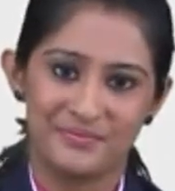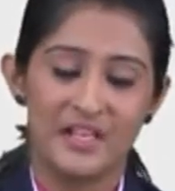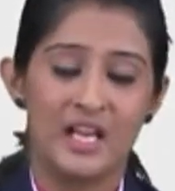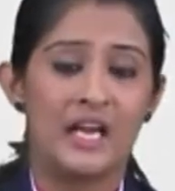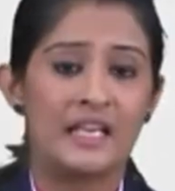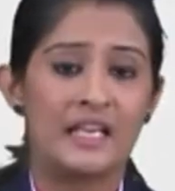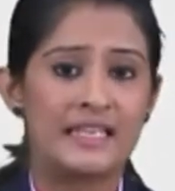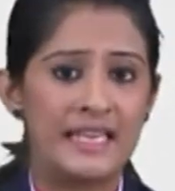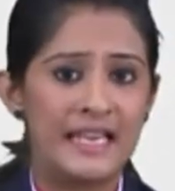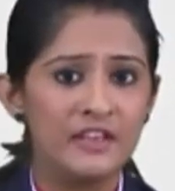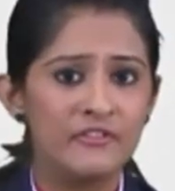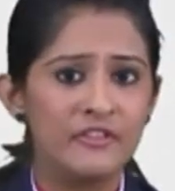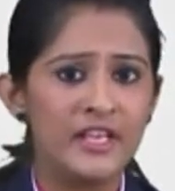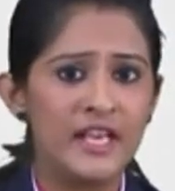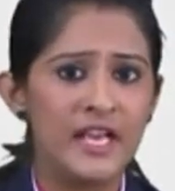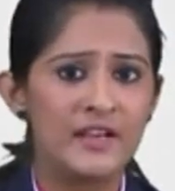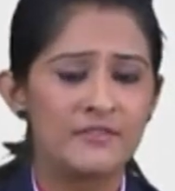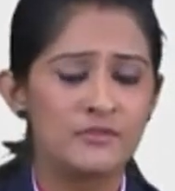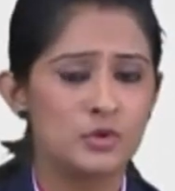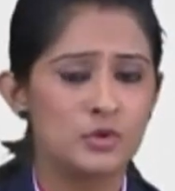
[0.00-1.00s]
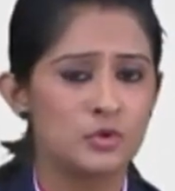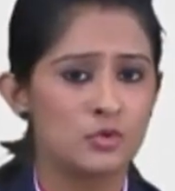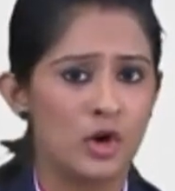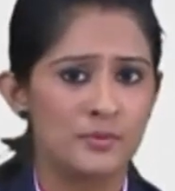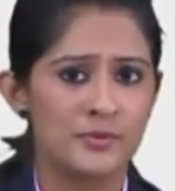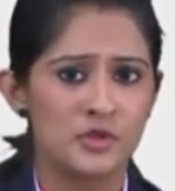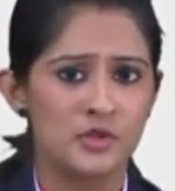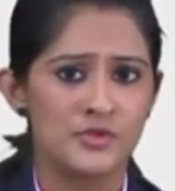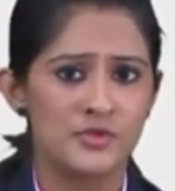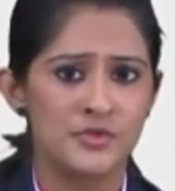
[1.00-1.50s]
Again we have two
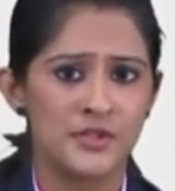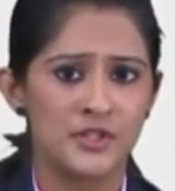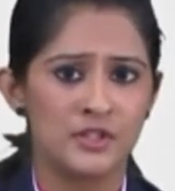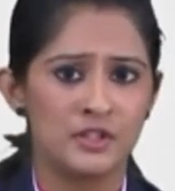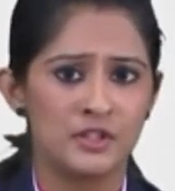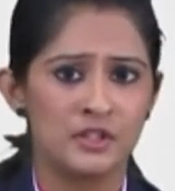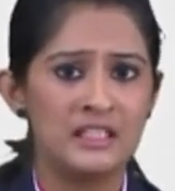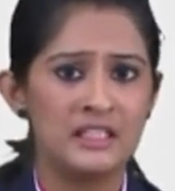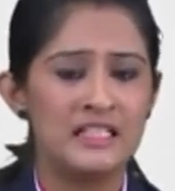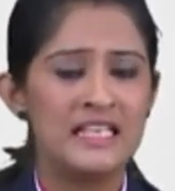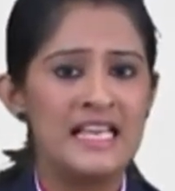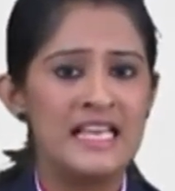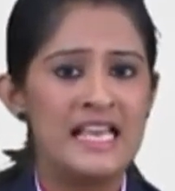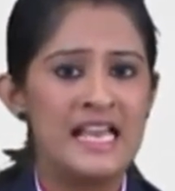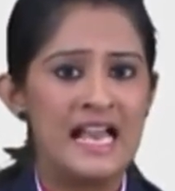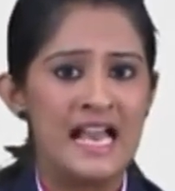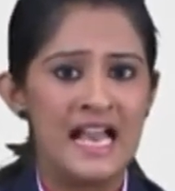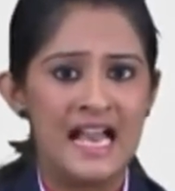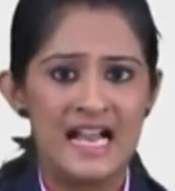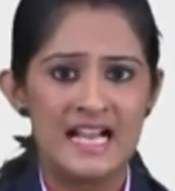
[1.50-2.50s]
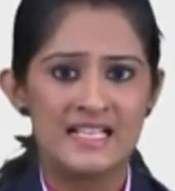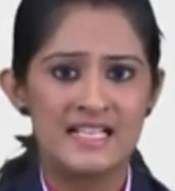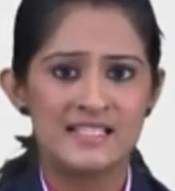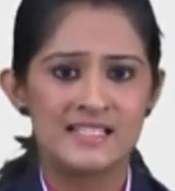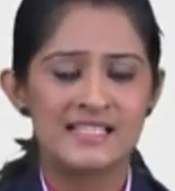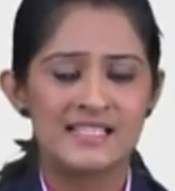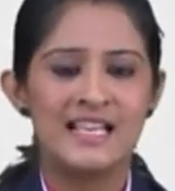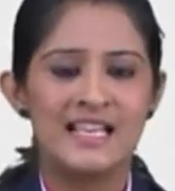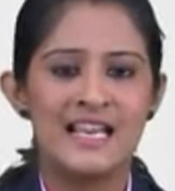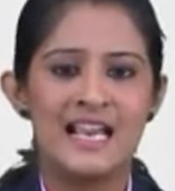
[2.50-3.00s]
options here,
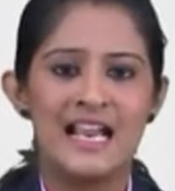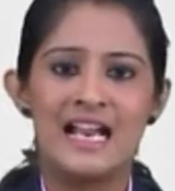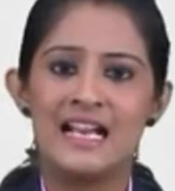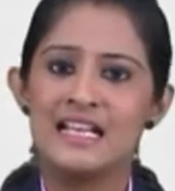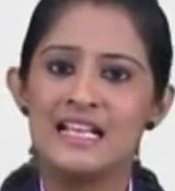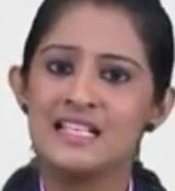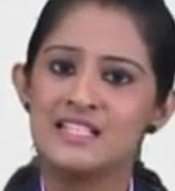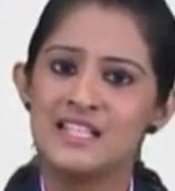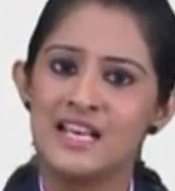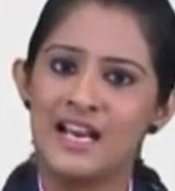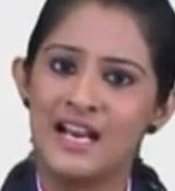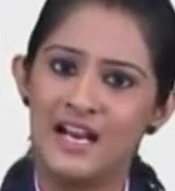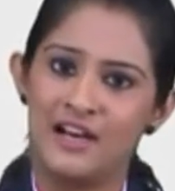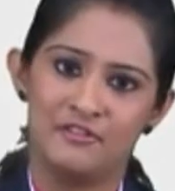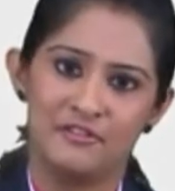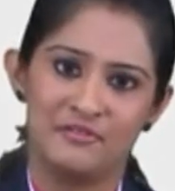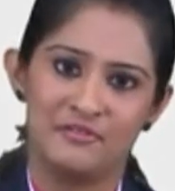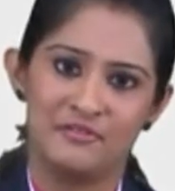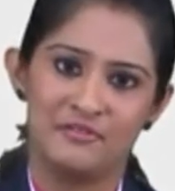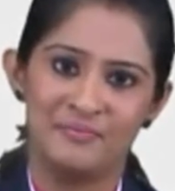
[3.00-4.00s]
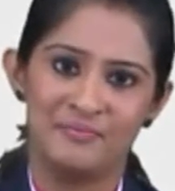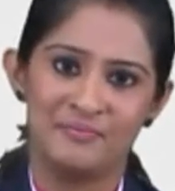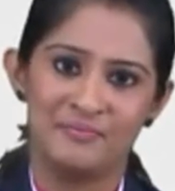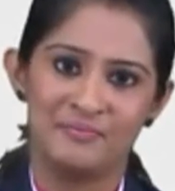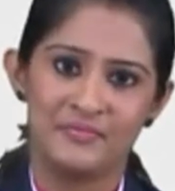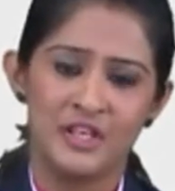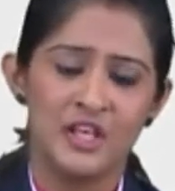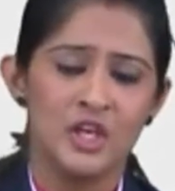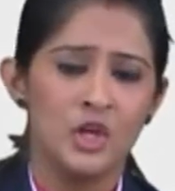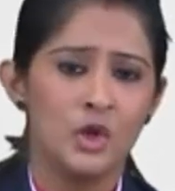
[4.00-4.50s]
has and have.
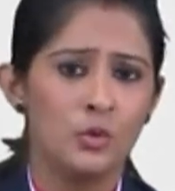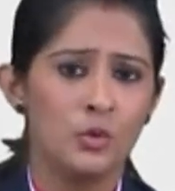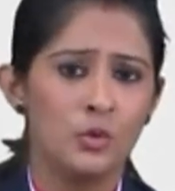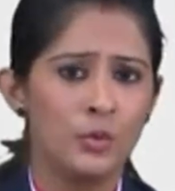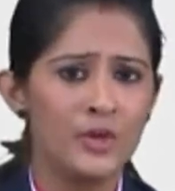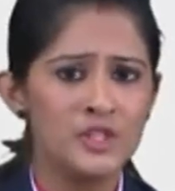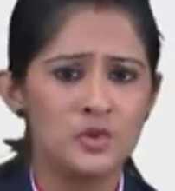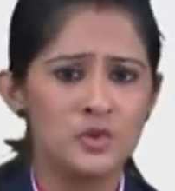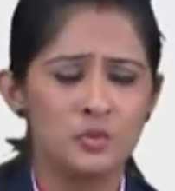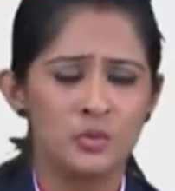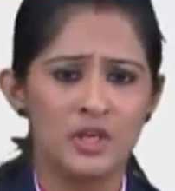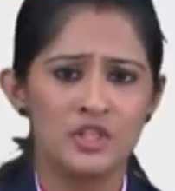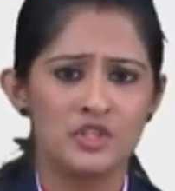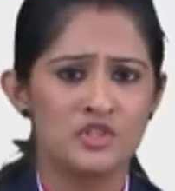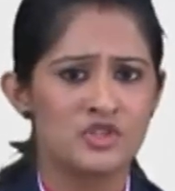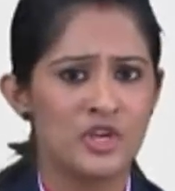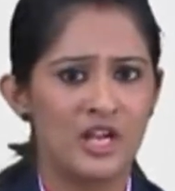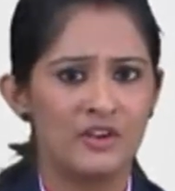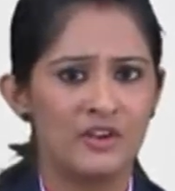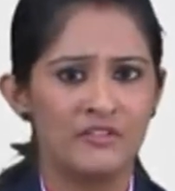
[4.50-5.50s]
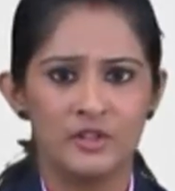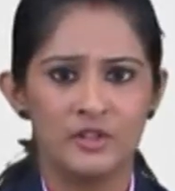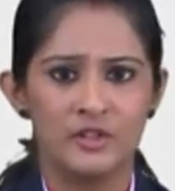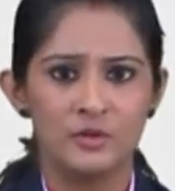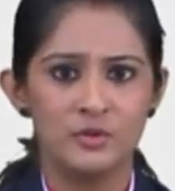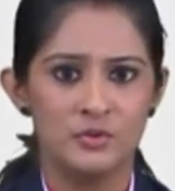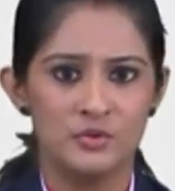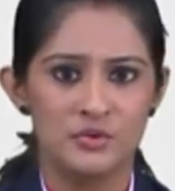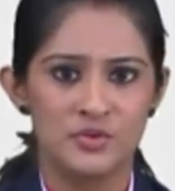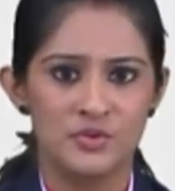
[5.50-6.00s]
Which one shall we
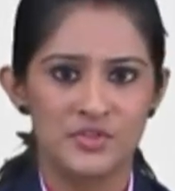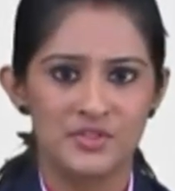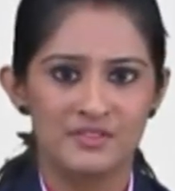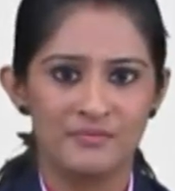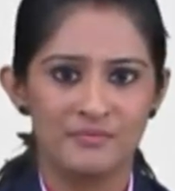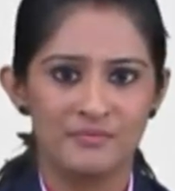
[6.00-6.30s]
use?